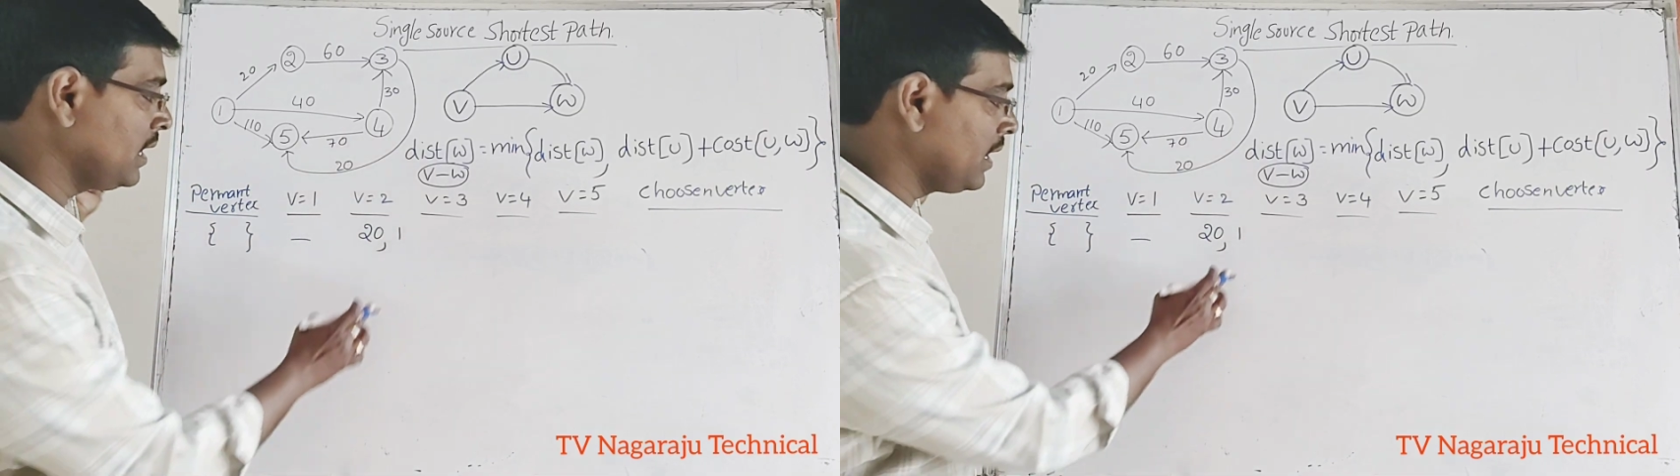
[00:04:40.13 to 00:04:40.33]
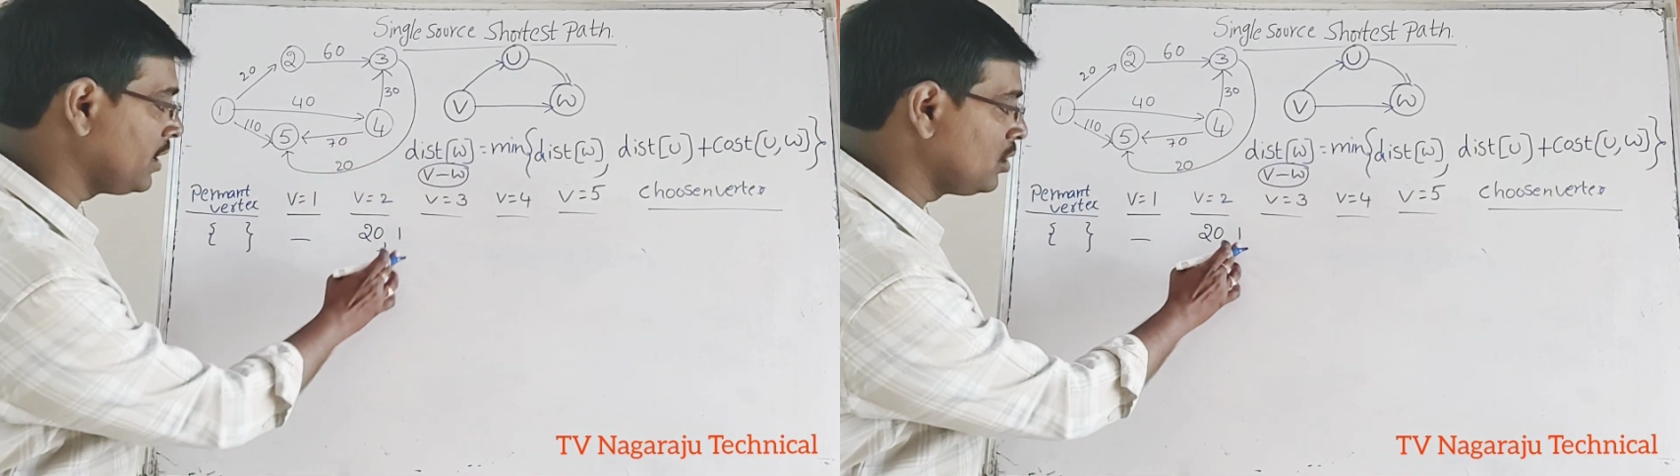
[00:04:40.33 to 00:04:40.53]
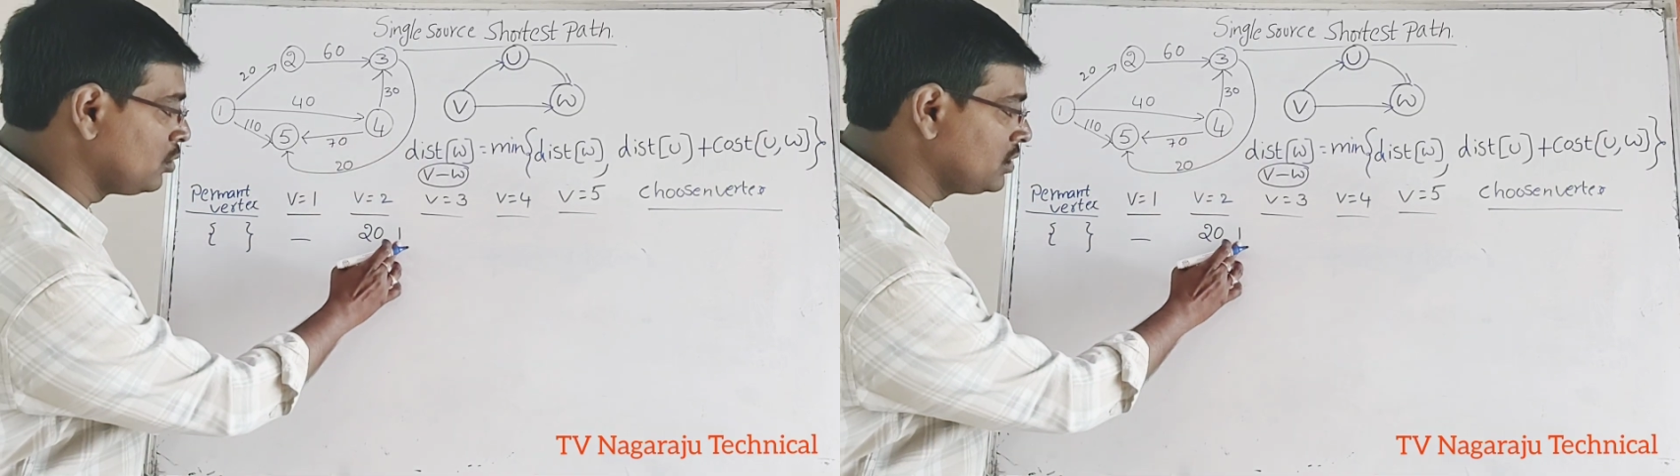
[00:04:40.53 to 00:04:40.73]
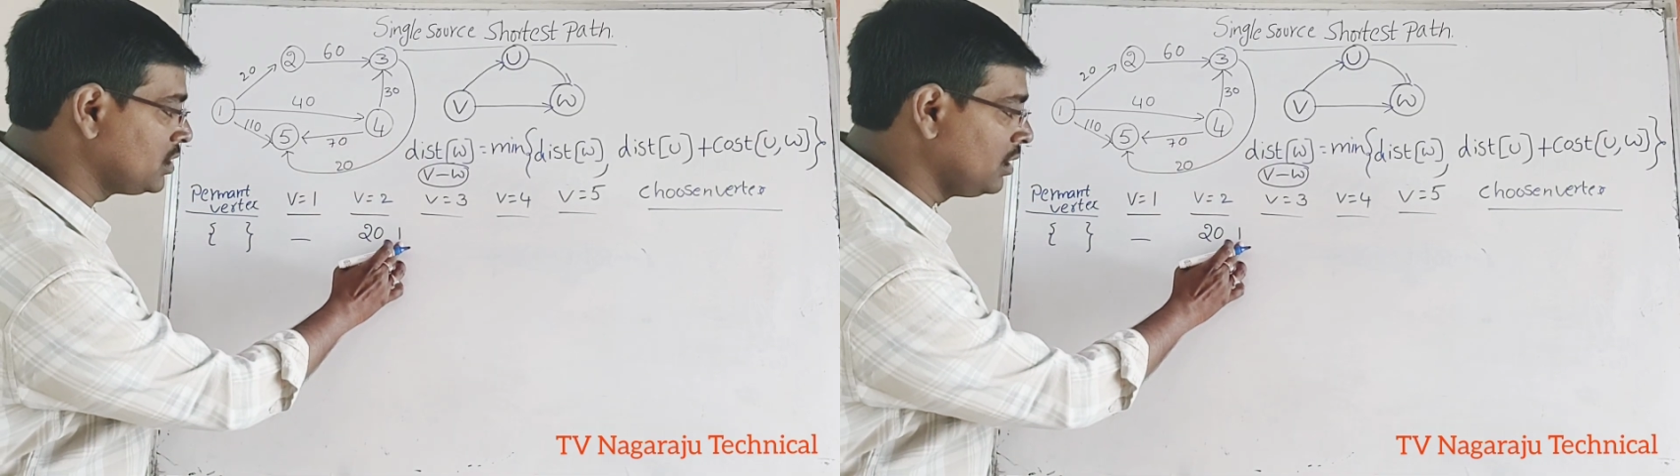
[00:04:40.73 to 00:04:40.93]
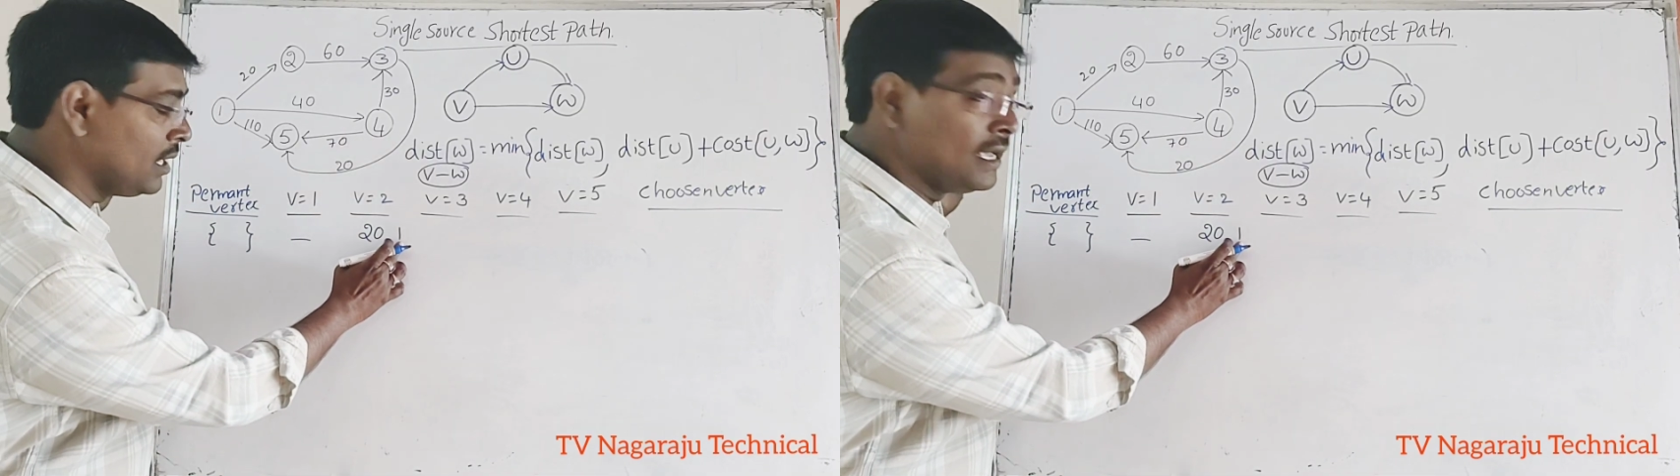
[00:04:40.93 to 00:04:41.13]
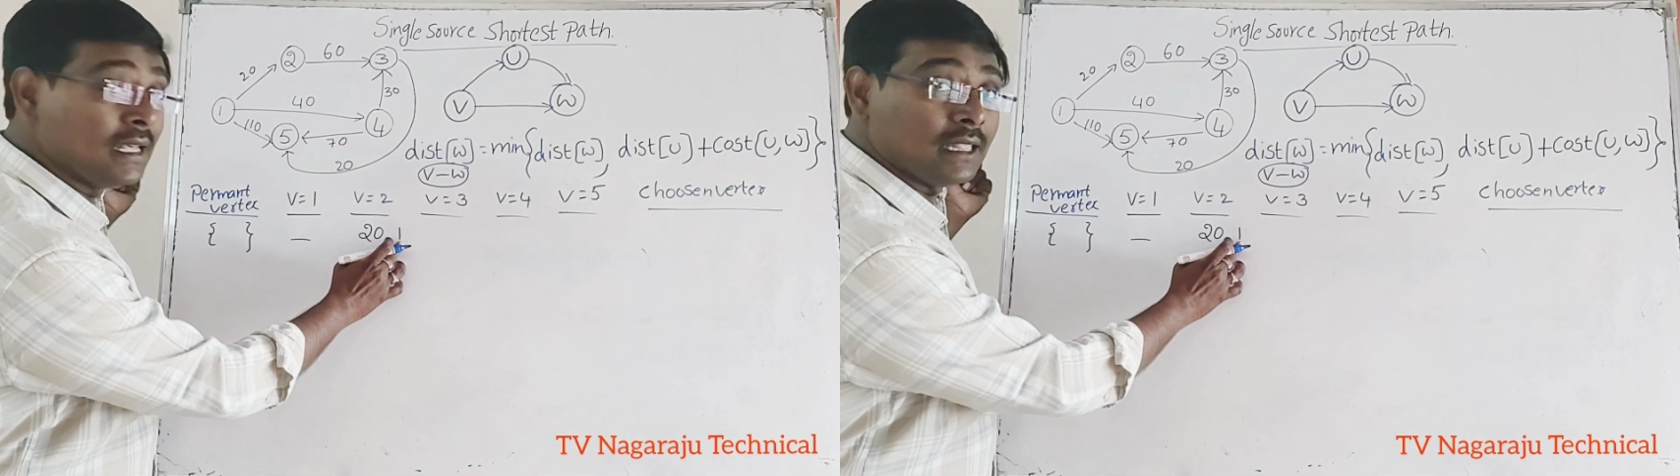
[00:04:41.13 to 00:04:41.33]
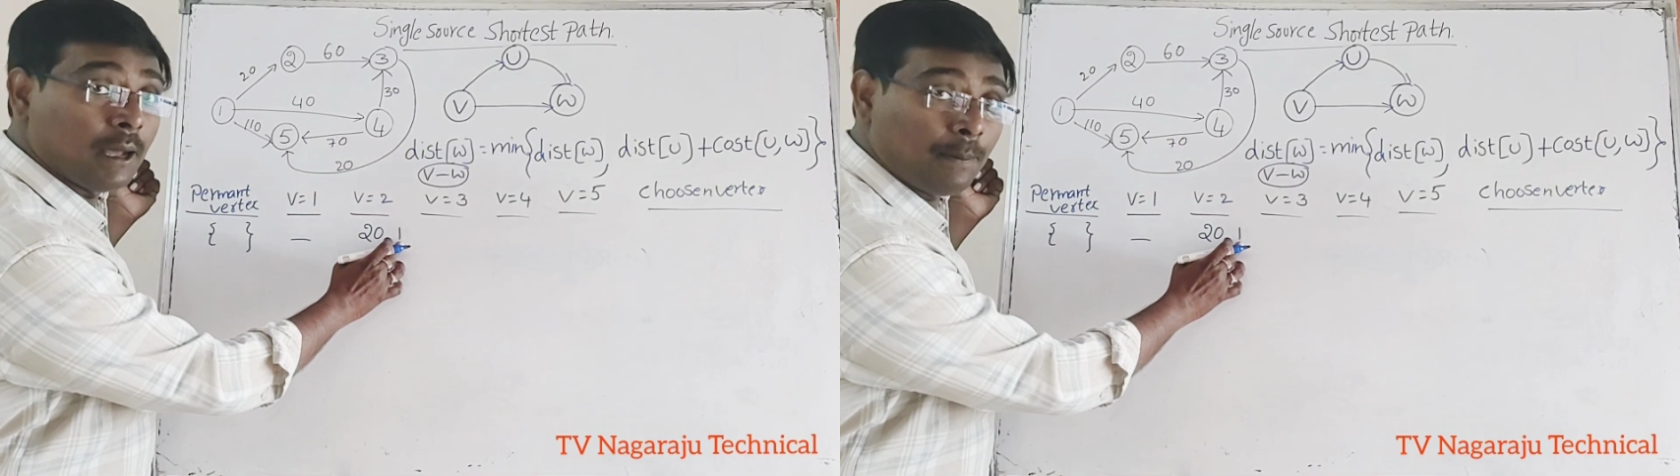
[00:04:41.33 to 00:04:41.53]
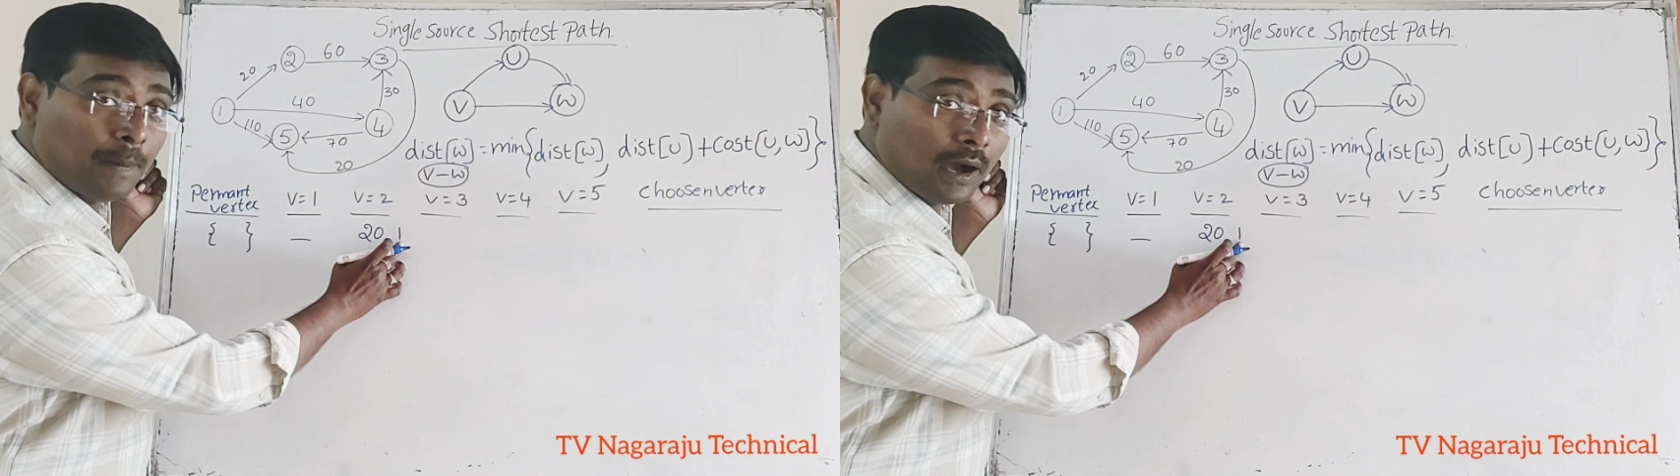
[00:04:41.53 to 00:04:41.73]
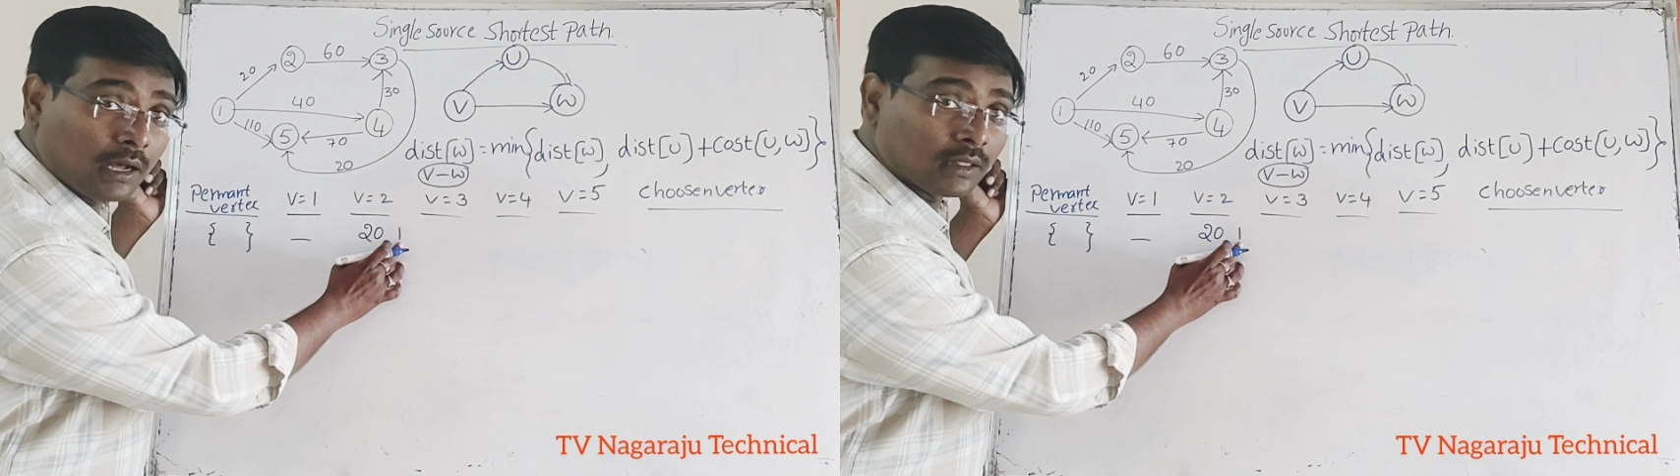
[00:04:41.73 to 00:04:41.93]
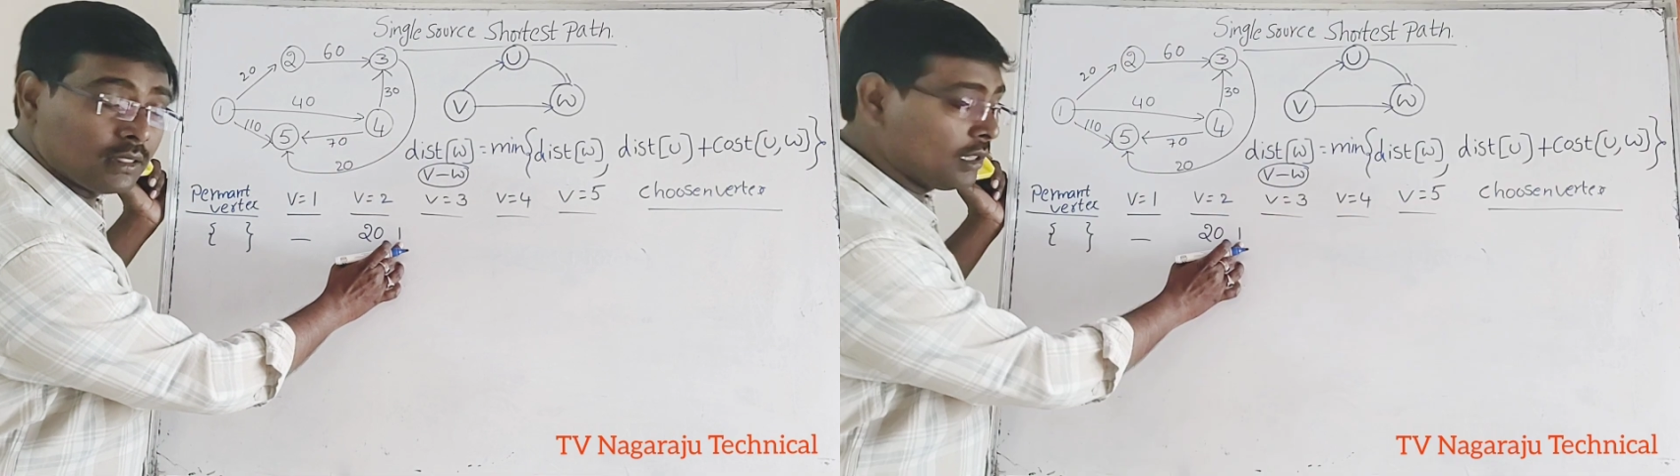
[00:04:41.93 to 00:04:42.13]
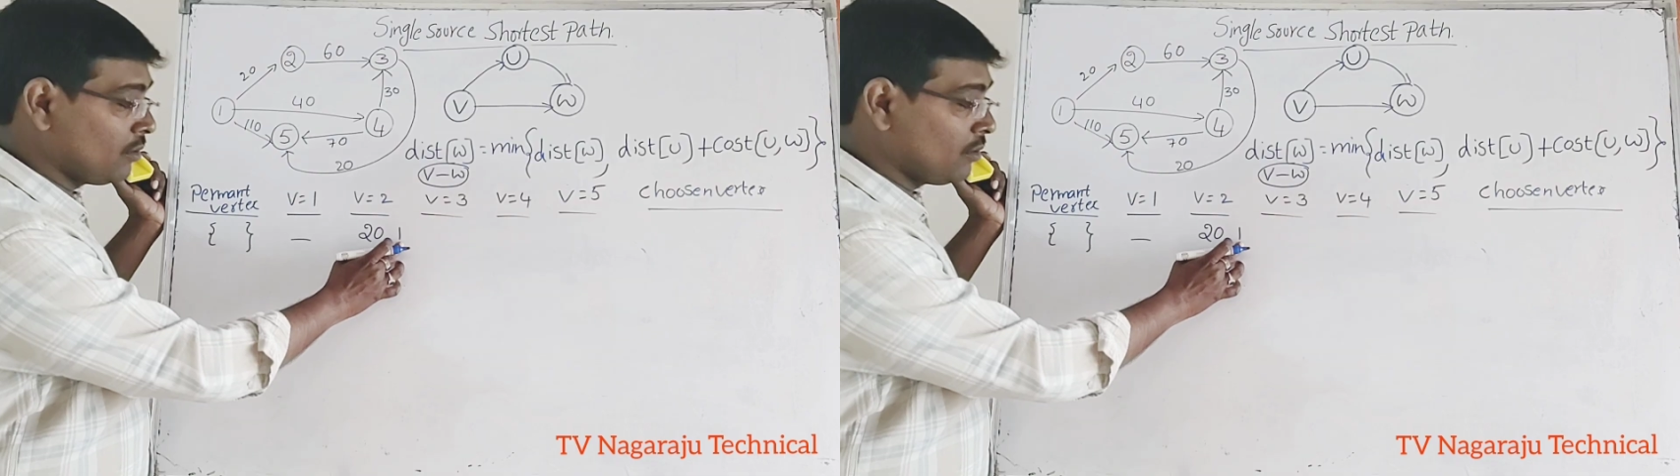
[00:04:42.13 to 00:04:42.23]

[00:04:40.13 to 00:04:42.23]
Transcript: I used the path.